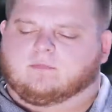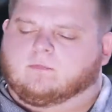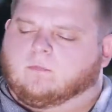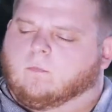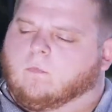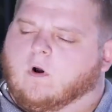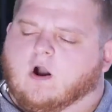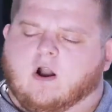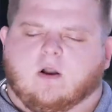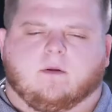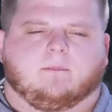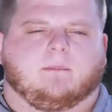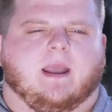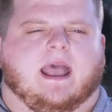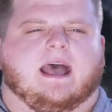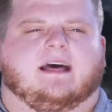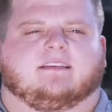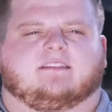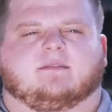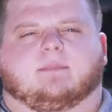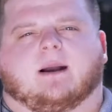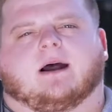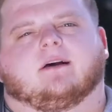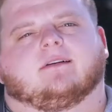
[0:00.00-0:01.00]
walk
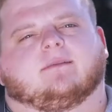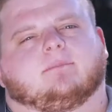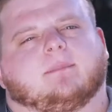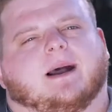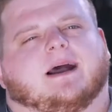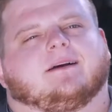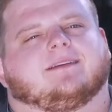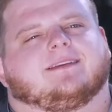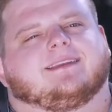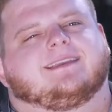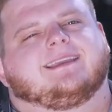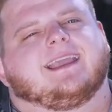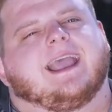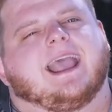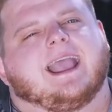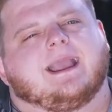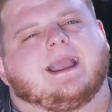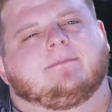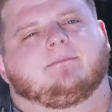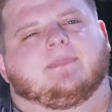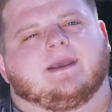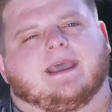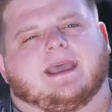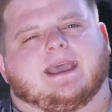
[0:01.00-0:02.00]
paths about
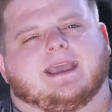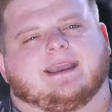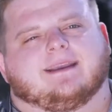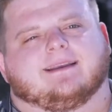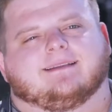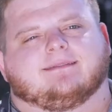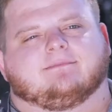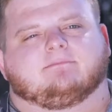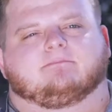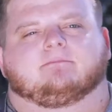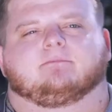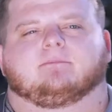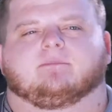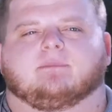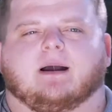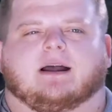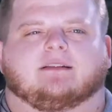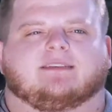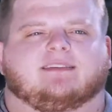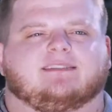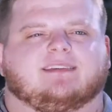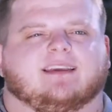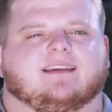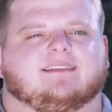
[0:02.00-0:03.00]
yay big,
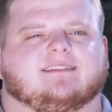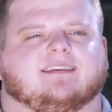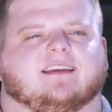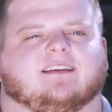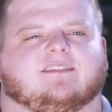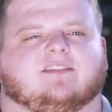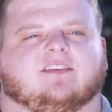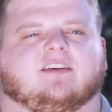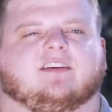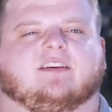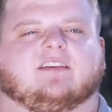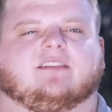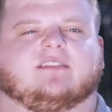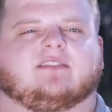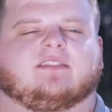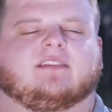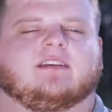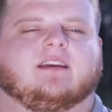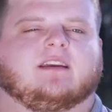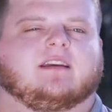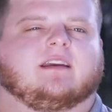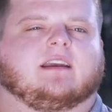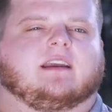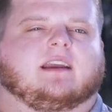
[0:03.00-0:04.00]
about 6 inches,
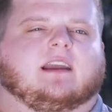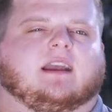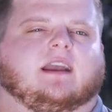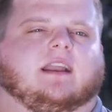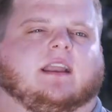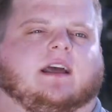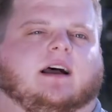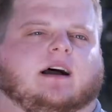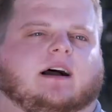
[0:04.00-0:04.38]
and